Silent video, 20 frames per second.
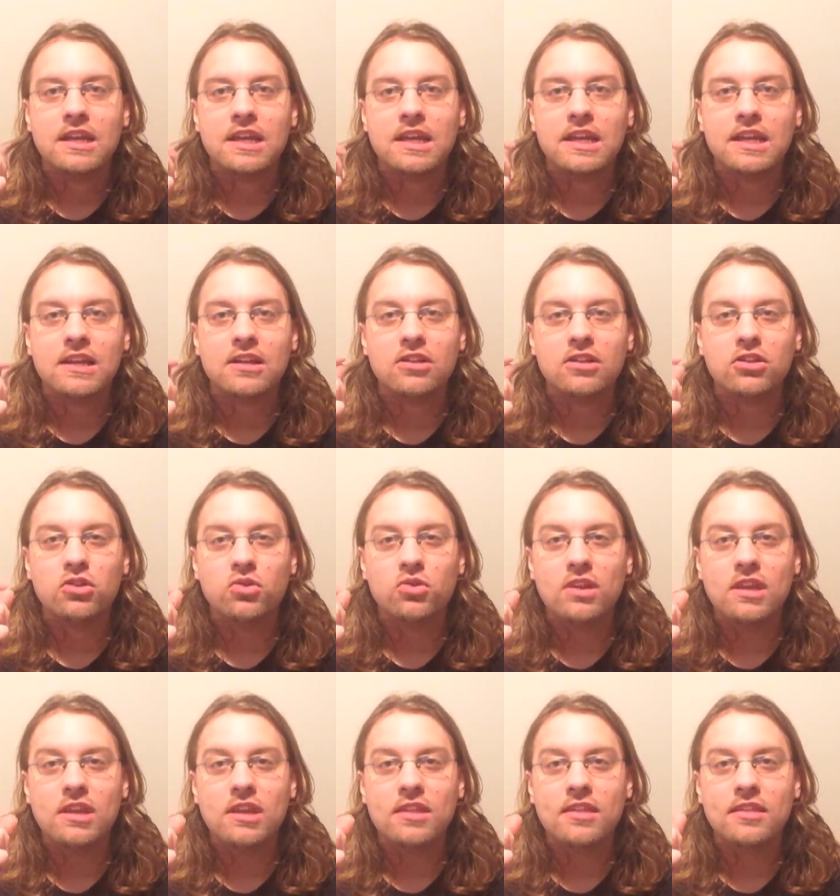
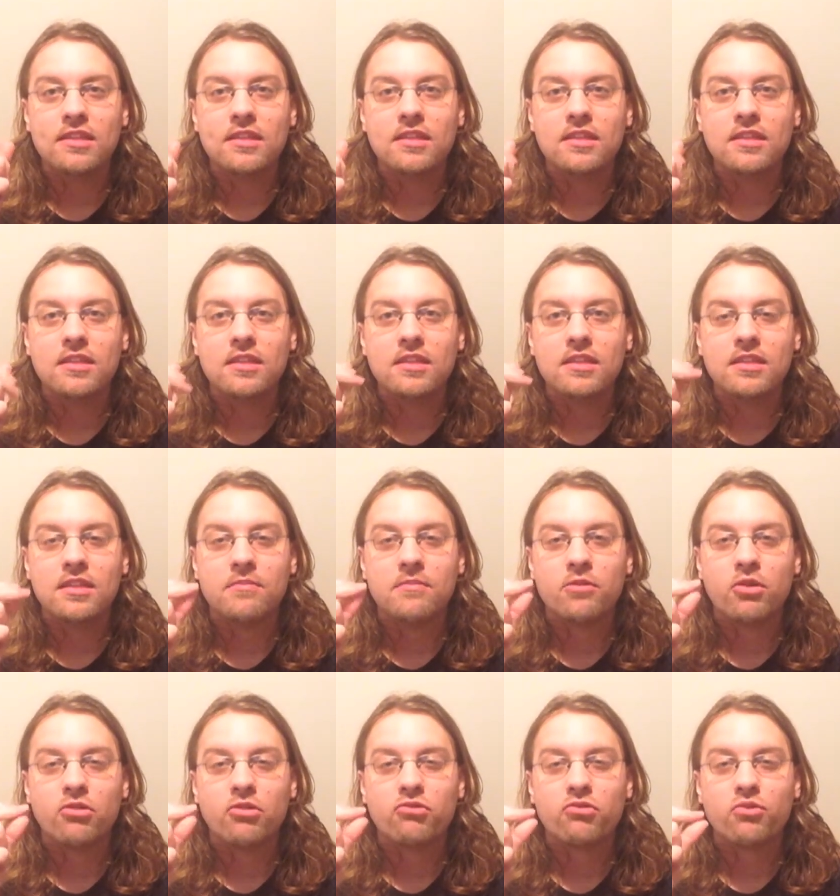including the
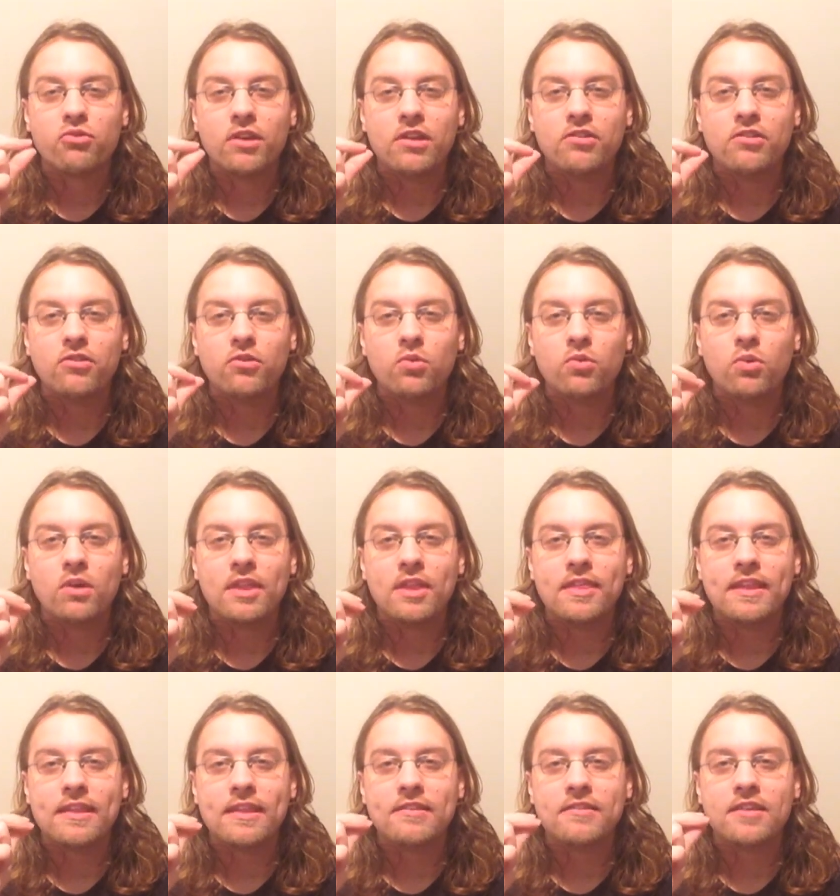most recent one
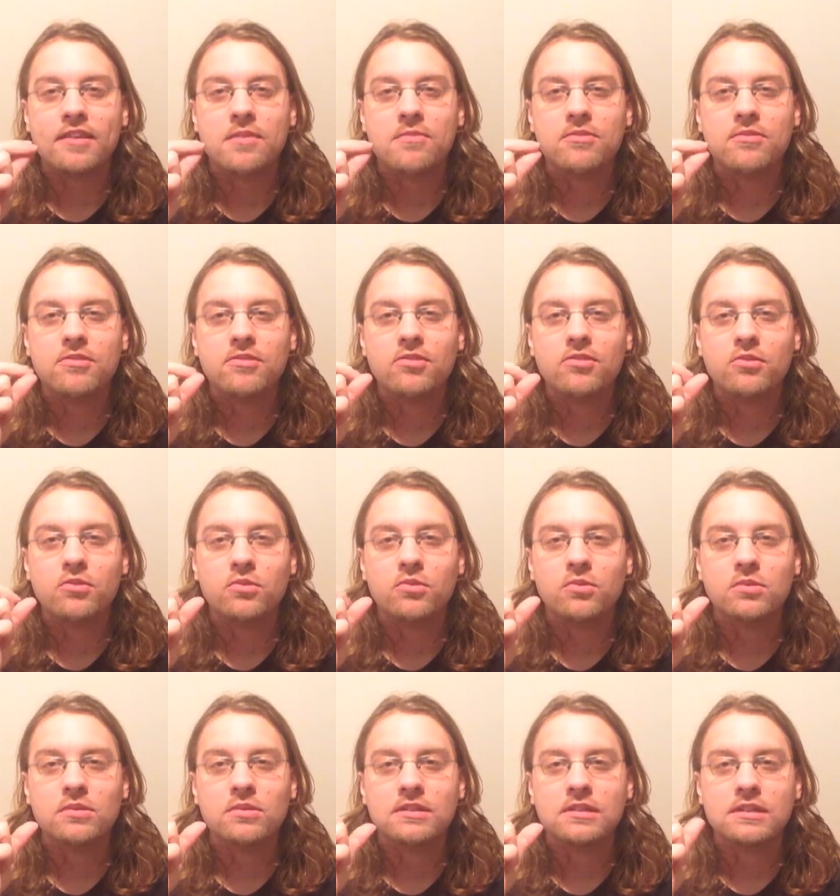that seems
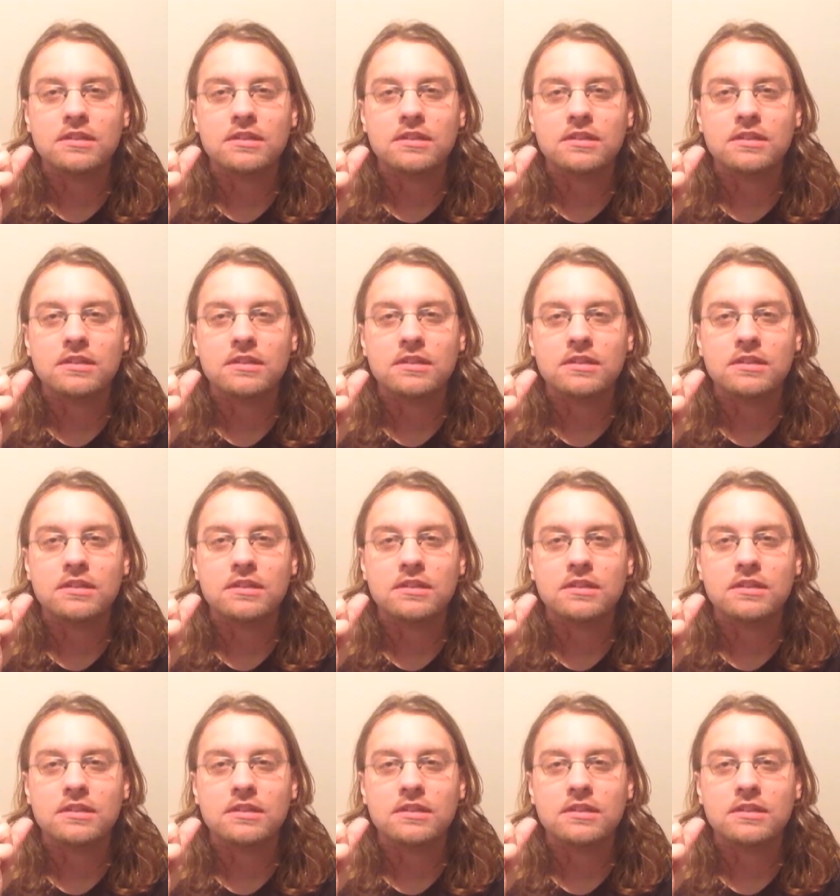to